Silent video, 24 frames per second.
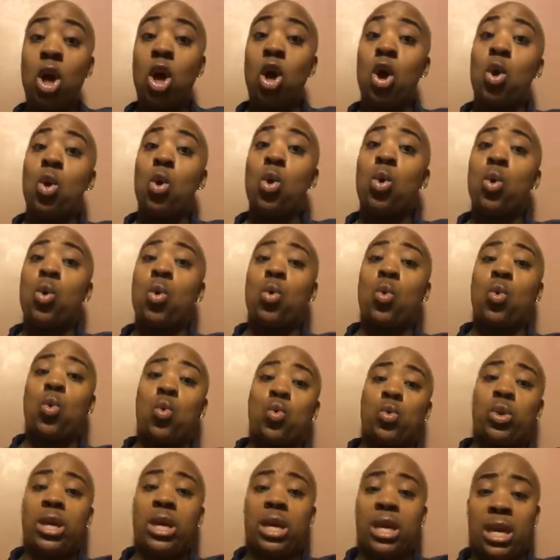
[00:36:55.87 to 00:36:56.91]
Oh
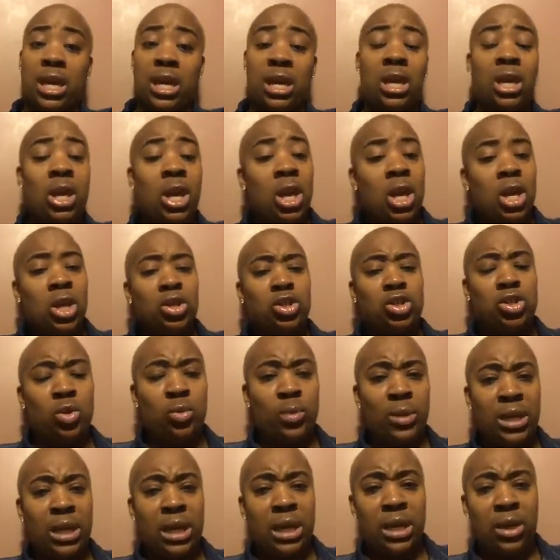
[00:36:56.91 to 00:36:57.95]
yeah. So we
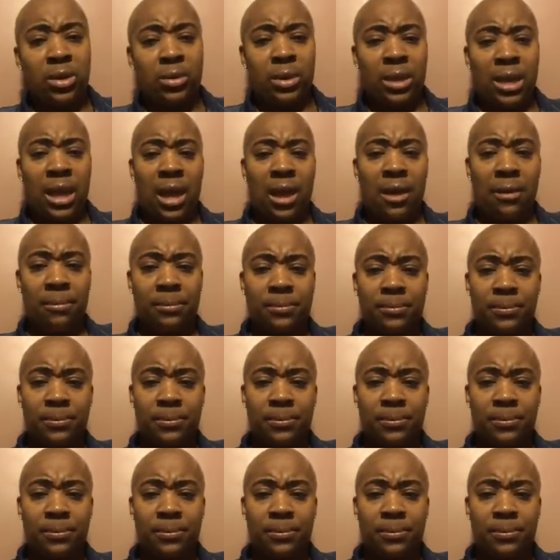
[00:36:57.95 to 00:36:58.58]
could get on that.